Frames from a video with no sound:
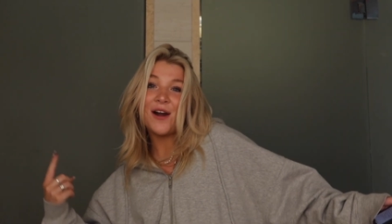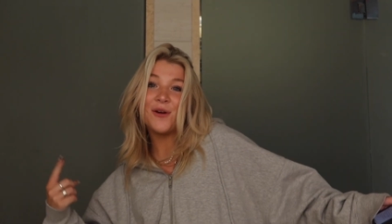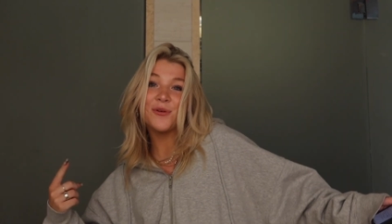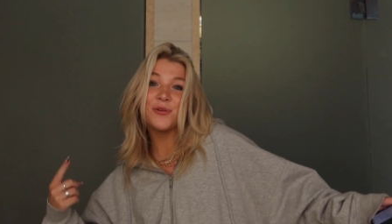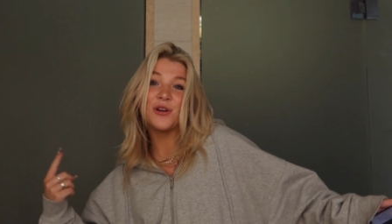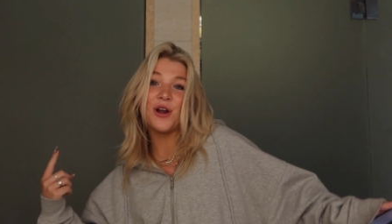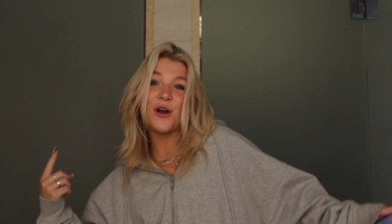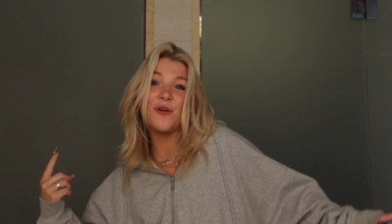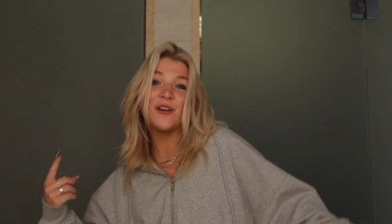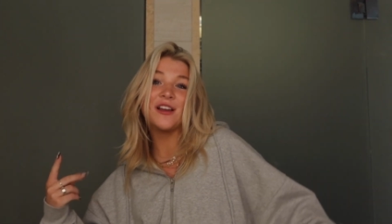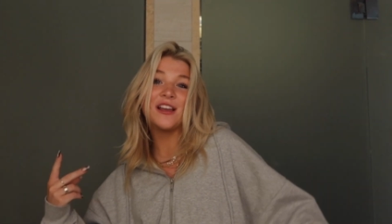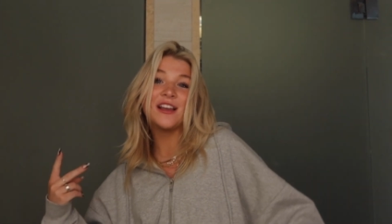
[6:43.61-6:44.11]

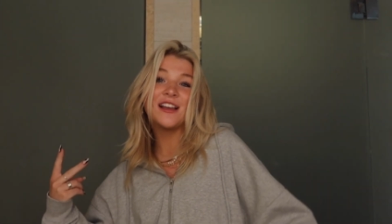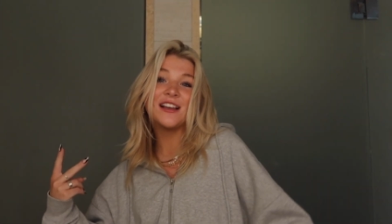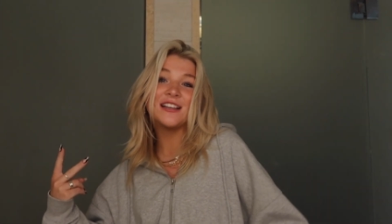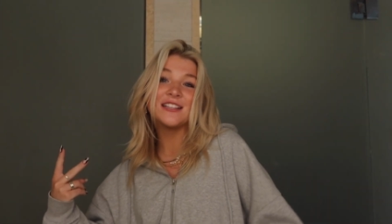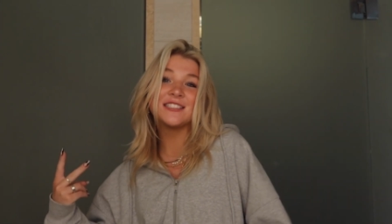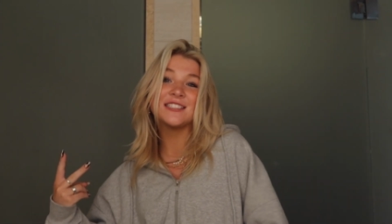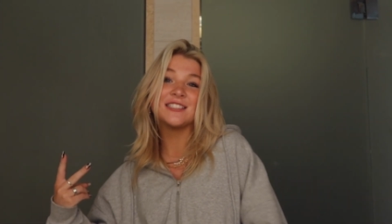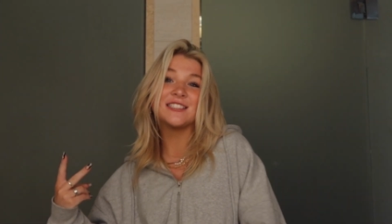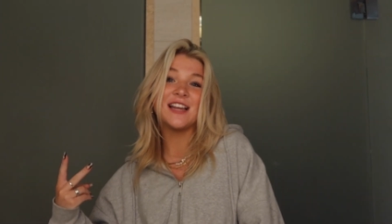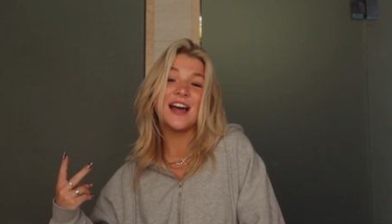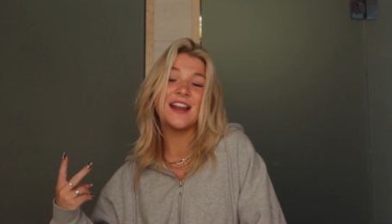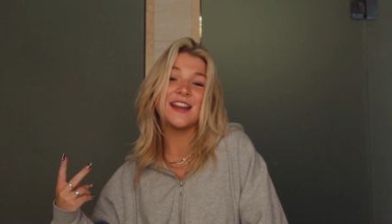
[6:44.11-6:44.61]
Outgoing,
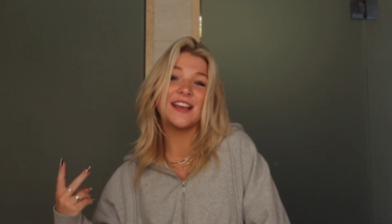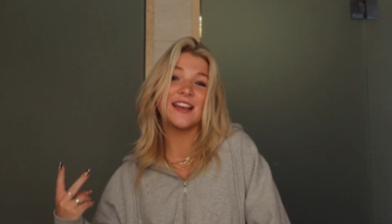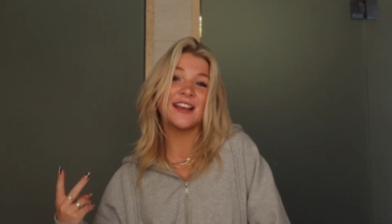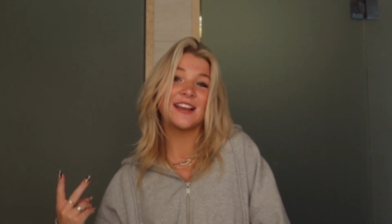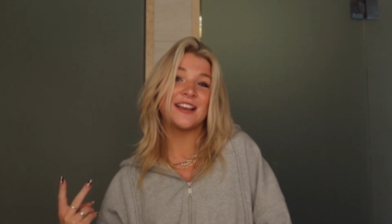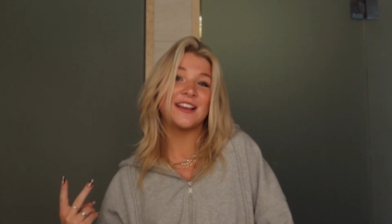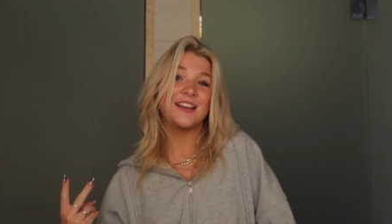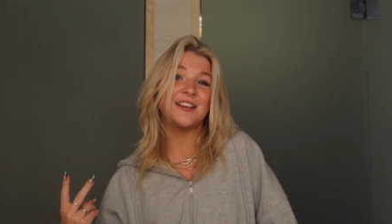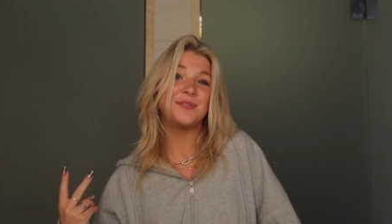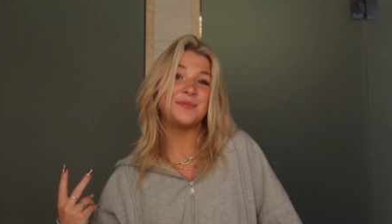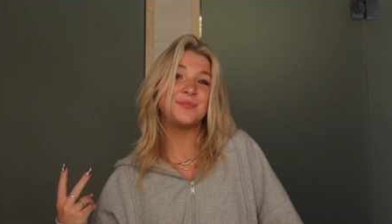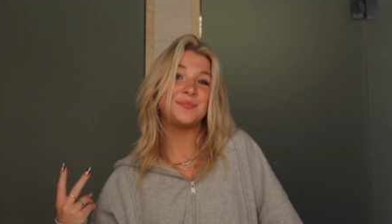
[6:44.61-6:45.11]

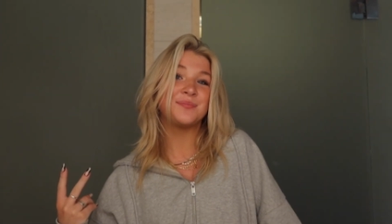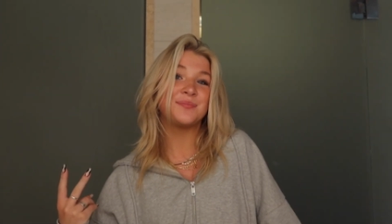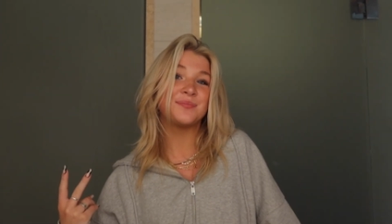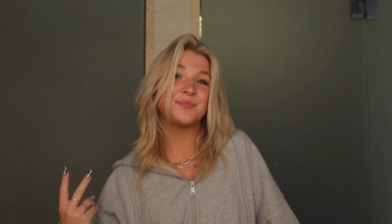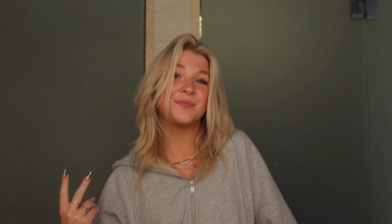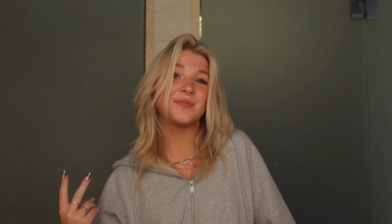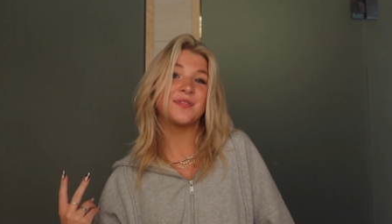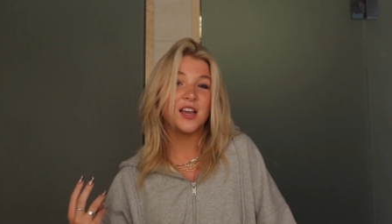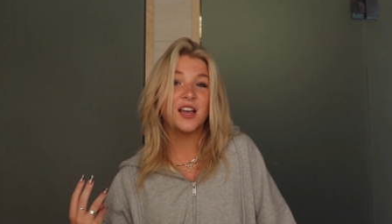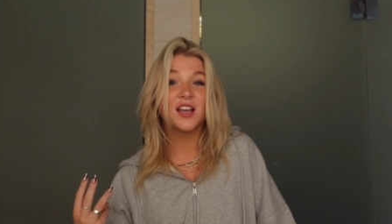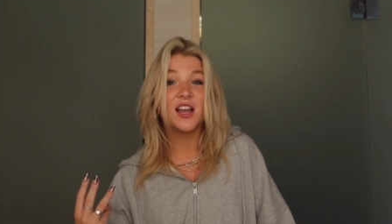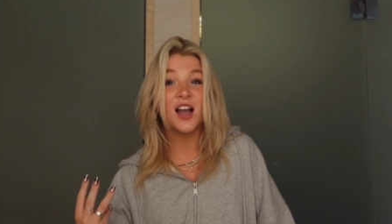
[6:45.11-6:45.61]
aesthetic,
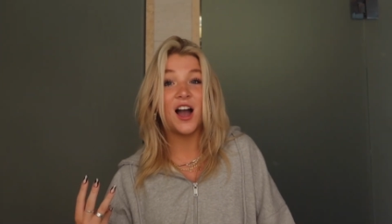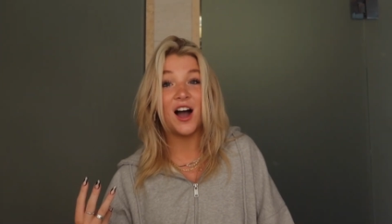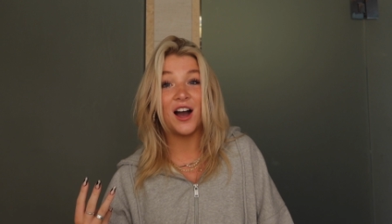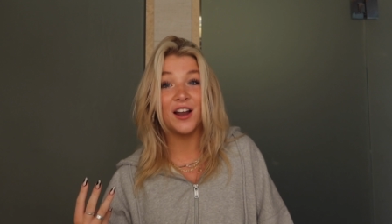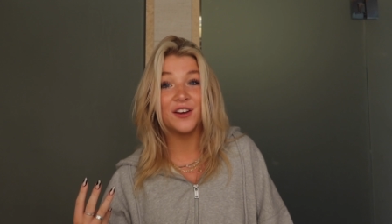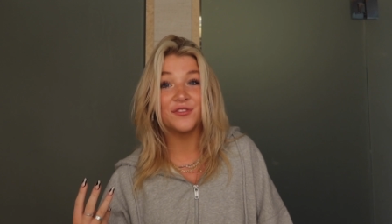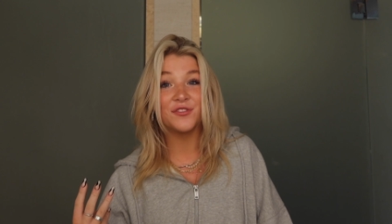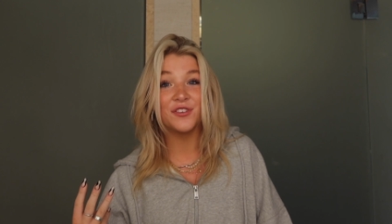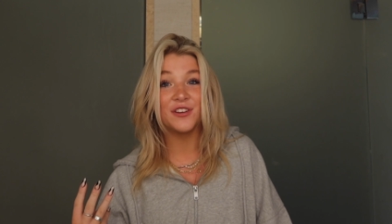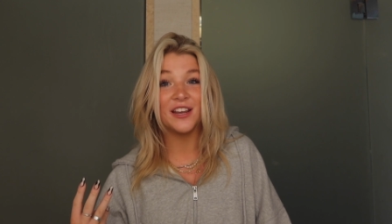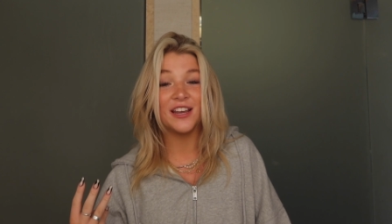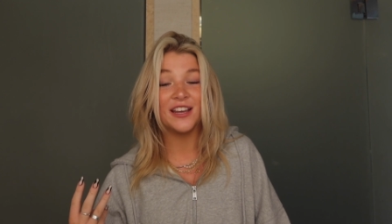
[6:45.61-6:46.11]

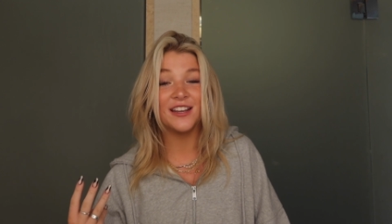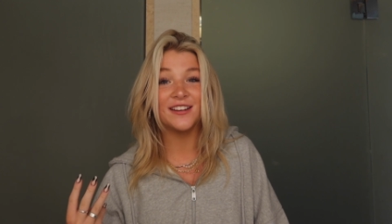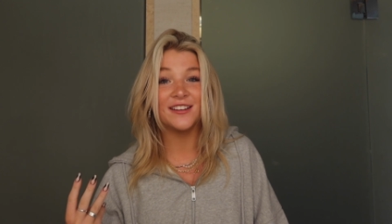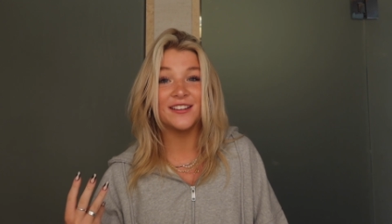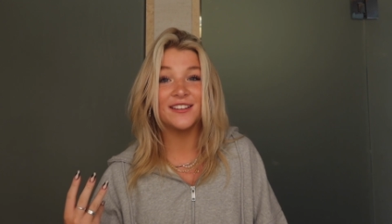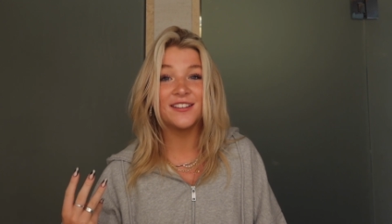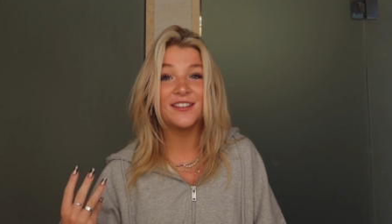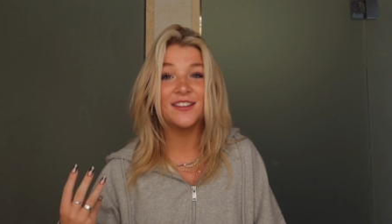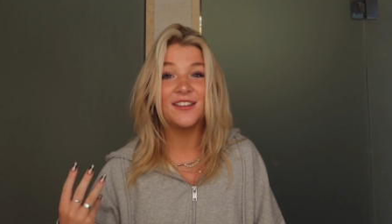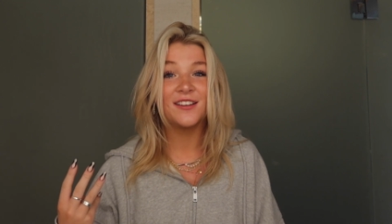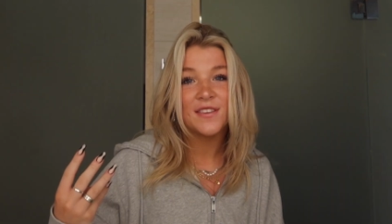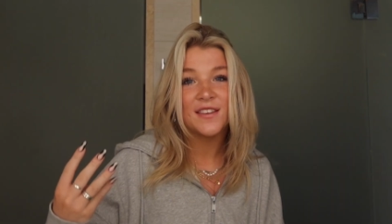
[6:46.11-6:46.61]

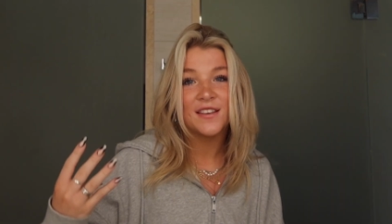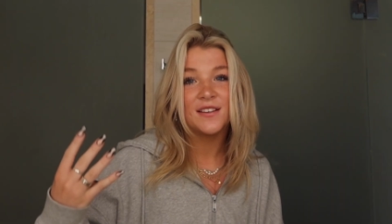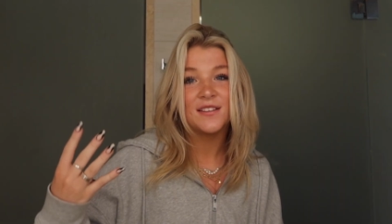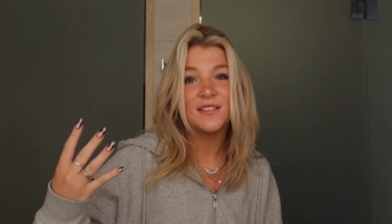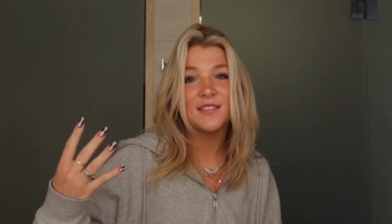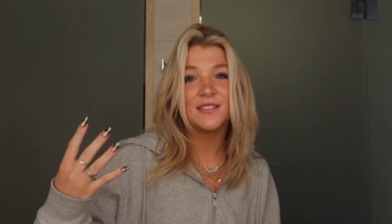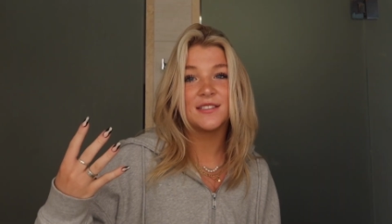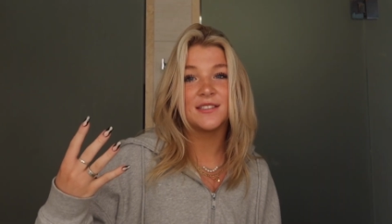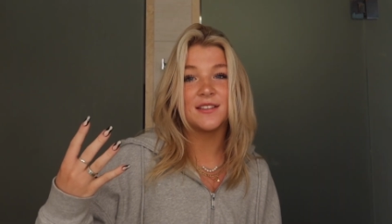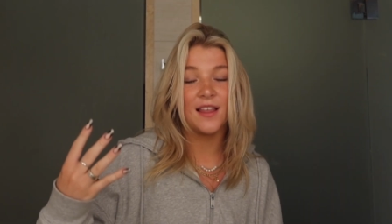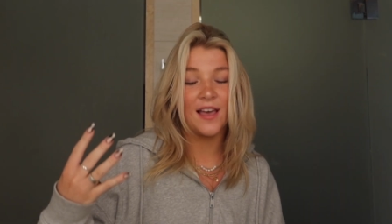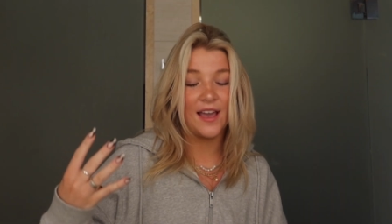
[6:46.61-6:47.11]
confident,
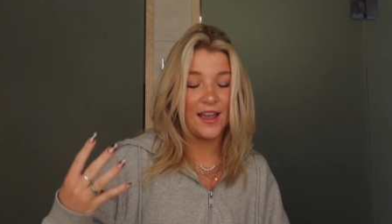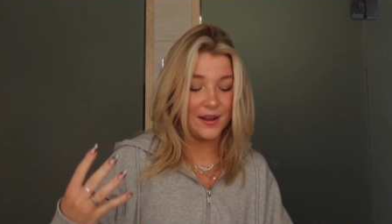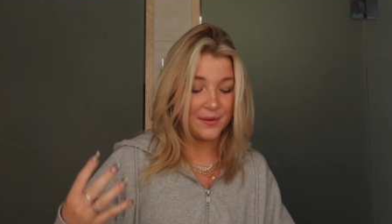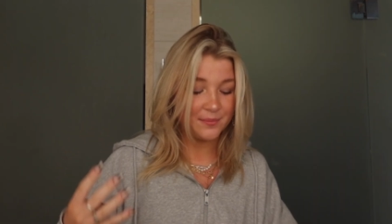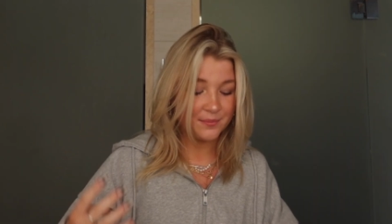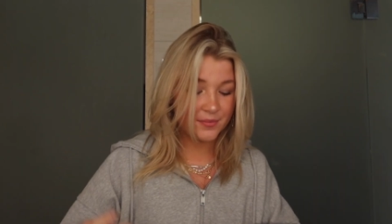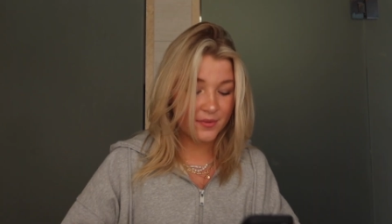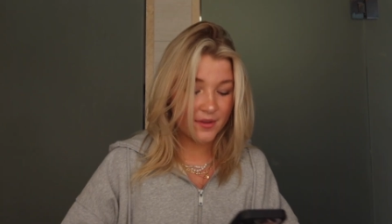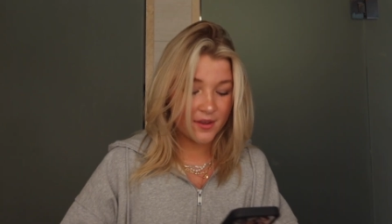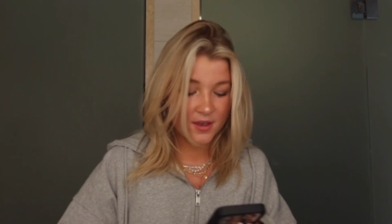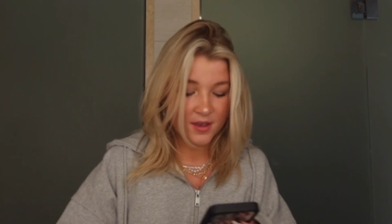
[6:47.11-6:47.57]
slay.